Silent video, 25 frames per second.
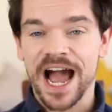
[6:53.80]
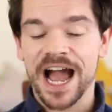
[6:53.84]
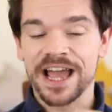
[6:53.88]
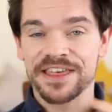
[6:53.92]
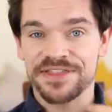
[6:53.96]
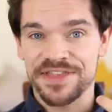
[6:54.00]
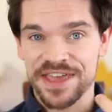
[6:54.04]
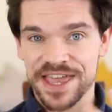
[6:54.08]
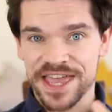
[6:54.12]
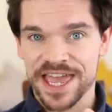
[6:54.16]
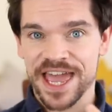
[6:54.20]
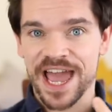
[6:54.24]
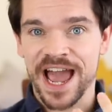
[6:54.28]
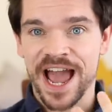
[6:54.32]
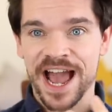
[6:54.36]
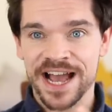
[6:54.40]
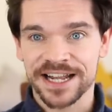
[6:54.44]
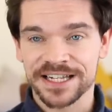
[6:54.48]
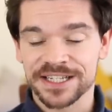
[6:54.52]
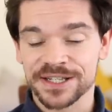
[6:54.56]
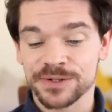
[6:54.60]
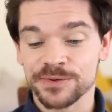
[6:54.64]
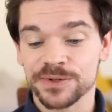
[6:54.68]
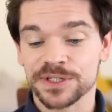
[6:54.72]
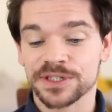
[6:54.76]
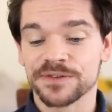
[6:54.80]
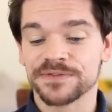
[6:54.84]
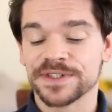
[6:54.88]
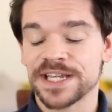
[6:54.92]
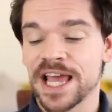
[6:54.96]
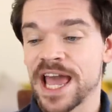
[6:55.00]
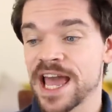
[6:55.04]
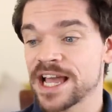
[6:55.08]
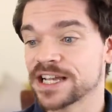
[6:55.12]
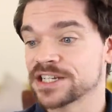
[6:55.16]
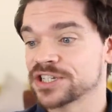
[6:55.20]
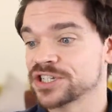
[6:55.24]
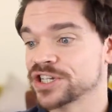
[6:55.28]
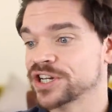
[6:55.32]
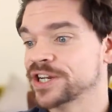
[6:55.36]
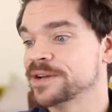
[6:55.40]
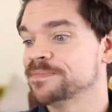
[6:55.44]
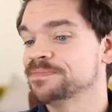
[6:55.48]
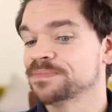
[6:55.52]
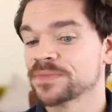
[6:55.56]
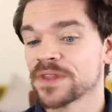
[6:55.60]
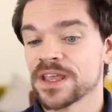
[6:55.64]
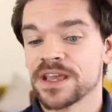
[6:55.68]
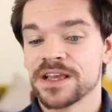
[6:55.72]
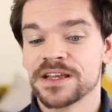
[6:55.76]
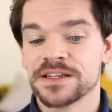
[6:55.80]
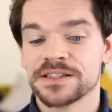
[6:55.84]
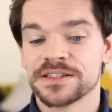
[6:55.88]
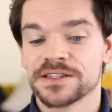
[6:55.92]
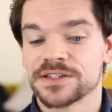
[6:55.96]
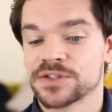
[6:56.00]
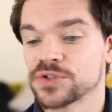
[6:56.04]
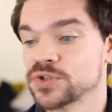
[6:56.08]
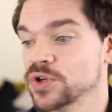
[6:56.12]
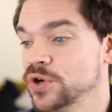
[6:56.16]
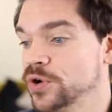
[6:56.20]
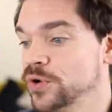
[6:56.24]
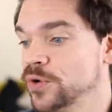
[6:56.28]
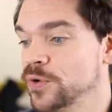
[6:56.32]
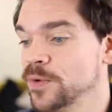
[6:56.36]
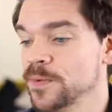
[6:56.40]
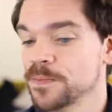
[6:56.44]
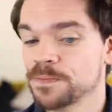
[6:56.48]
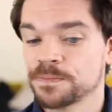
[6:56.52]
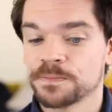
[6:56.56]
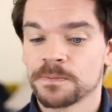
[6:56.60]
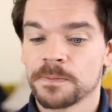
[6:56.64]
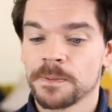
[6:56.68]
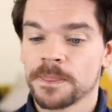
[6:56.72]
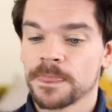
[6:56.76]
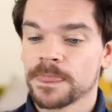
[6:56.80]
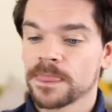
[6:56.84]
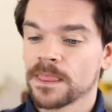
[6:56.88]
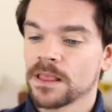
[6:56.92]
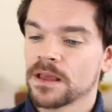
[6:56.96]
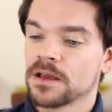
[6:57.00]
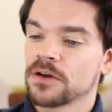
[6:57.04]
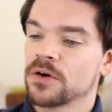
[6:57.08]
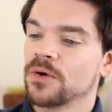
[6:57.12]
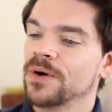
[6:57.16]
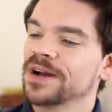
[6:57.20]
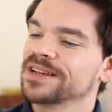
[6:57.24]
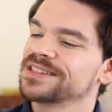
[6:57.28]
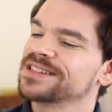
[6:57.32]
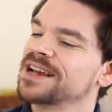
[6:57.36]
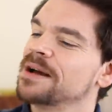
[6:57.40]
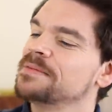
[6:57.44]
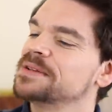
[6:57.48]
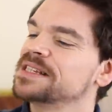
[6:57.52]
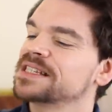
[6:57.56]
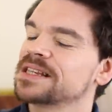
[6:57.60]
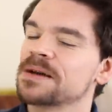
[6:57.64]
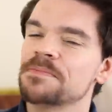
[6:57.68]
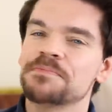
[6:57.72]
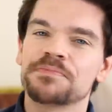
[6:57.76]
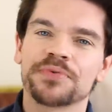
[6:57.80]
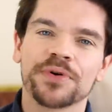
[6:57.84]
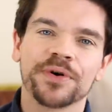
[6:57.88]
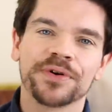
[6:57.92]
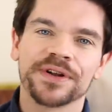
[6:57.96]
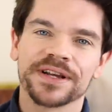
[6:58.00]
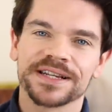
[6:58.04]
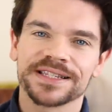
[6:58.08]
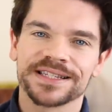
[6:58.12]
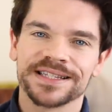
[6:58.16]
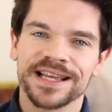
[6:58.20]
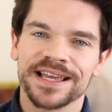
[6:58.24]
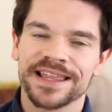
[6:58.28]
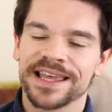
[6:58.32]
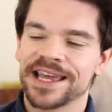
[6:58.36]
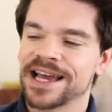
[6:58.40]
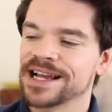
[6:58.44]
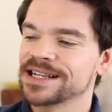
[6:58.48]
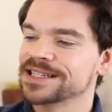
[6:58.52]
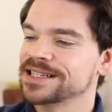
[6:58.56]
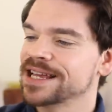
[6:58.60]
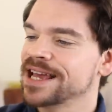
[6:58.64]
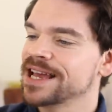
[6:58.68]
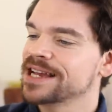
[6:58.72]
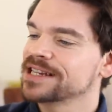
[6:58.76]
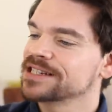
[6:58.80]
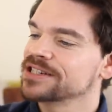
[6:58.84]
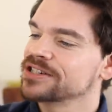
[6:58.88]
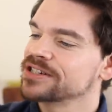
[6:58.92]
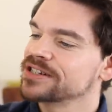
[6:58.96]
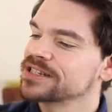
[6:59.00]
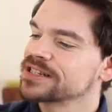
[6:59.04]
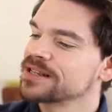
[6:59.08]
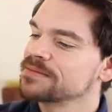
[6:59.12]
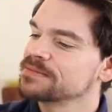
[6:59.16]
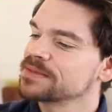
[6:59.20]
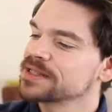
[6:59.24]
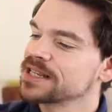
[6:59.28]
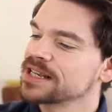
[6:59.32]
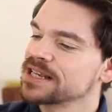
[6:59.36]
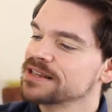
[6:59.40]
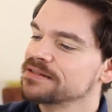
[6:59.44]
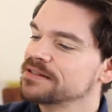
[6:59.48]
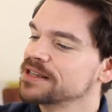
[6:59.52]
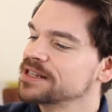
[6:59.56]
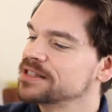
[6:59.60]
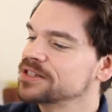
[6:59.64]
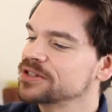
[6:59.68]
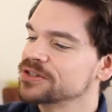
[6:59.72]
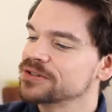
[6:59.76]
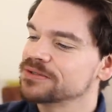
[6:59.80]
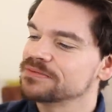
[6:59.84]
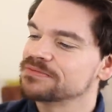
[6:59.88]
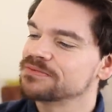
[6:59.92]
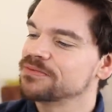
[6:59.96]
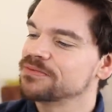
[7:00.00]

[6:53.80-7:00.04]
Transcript: I think it adds loads of texture. So some products say they add texture, some say they do